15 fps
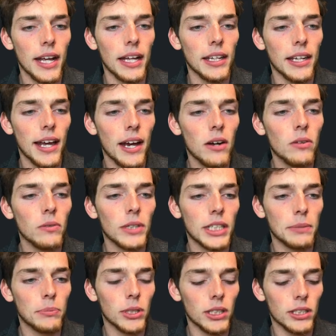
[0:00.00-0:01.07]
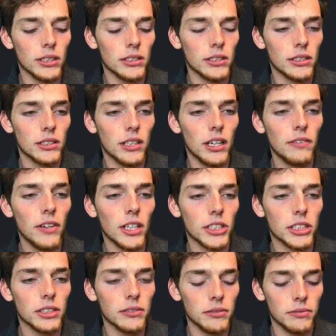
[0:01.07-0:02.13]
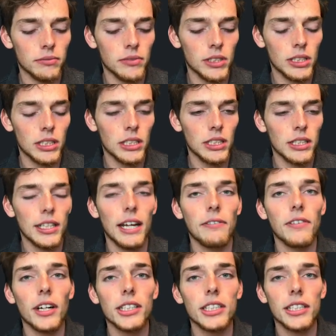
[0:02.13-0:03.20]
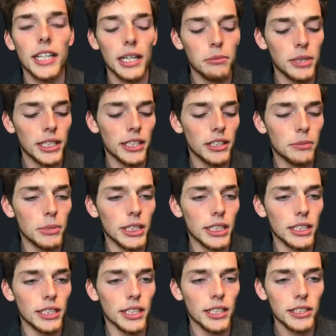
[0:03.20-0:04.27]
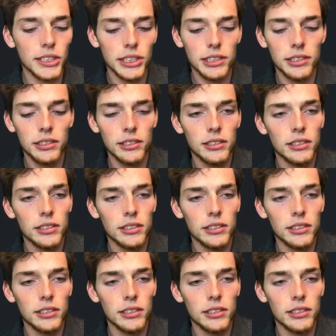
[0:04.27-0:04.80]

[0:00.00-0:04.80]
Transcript: And now we can put a function. That function name needed to be index.